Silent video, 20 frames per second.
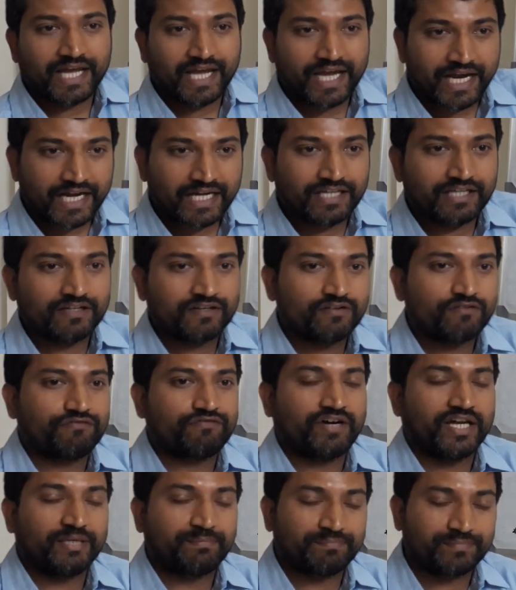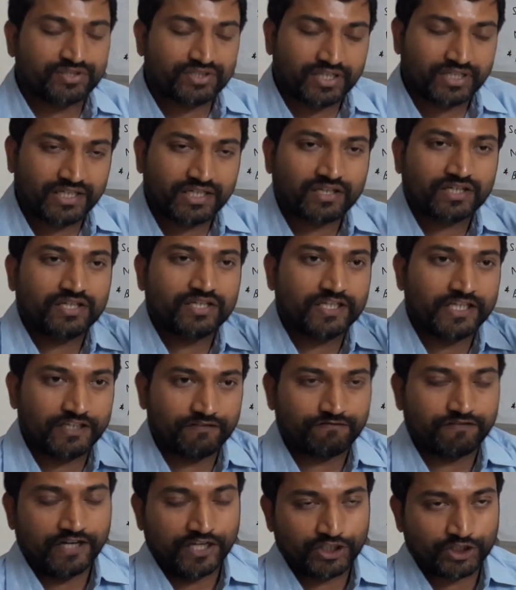and 5%
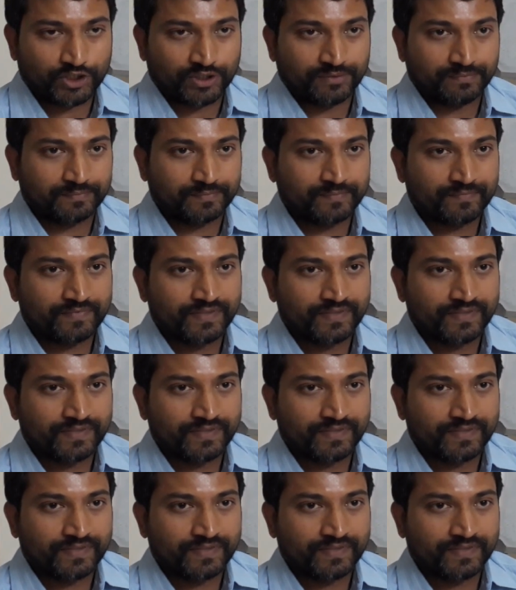inflation.